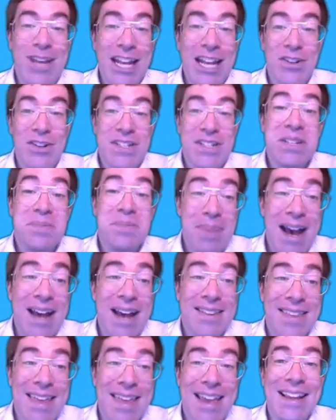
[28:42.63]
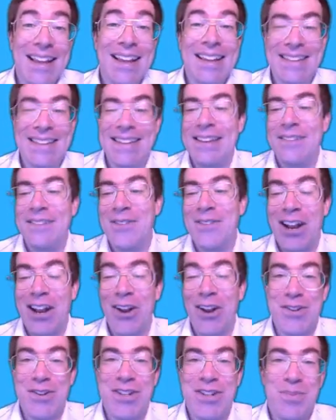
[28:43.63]
getting lost is a bad thing. If
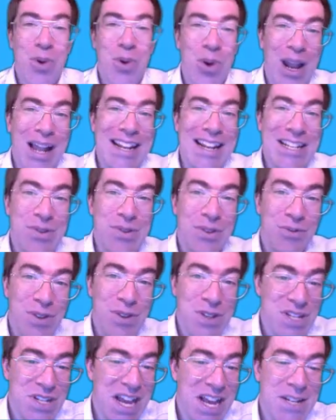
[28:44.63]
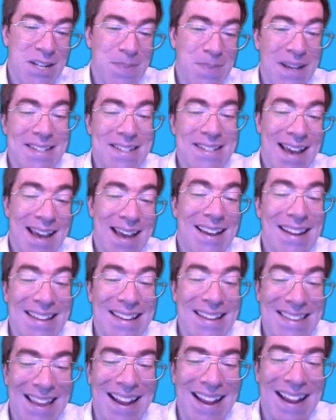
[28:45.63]
you get lost, you're more likely to infringe airspace, that
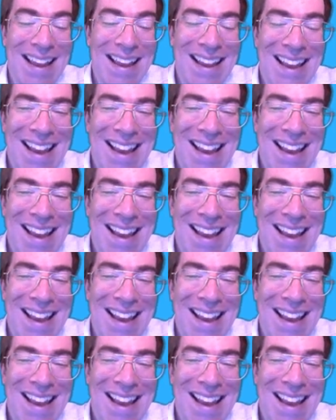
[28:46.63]
kind of thing.